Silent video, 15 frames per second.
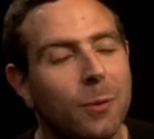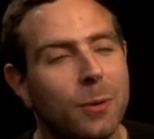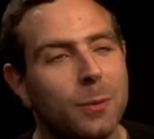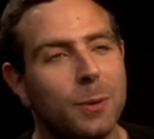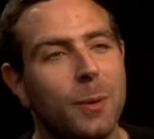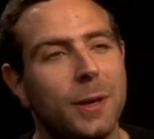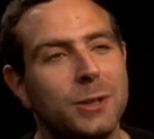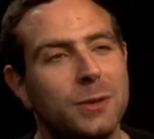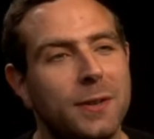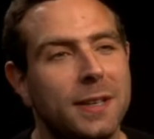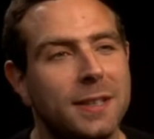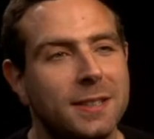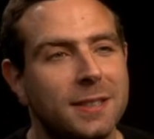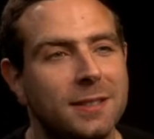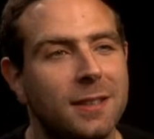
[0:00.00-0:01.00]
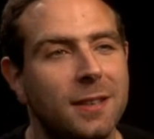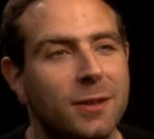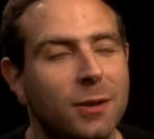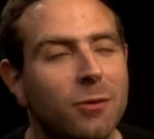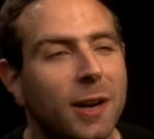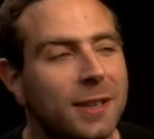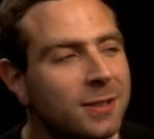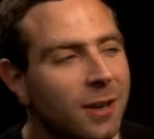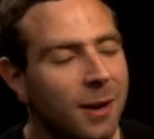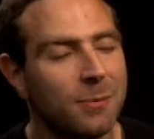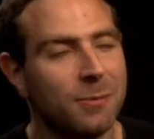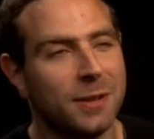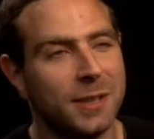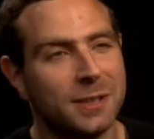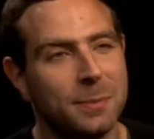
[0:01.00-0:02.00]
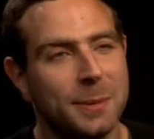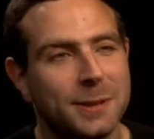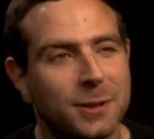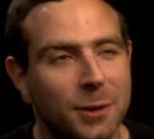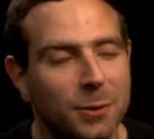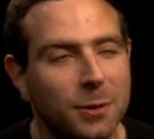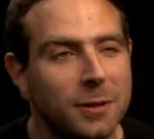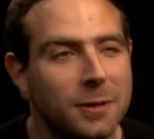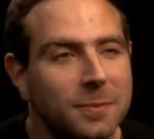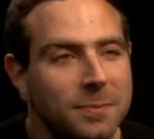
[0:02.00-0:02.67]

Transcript: Why do you think this is the right time for this to be told?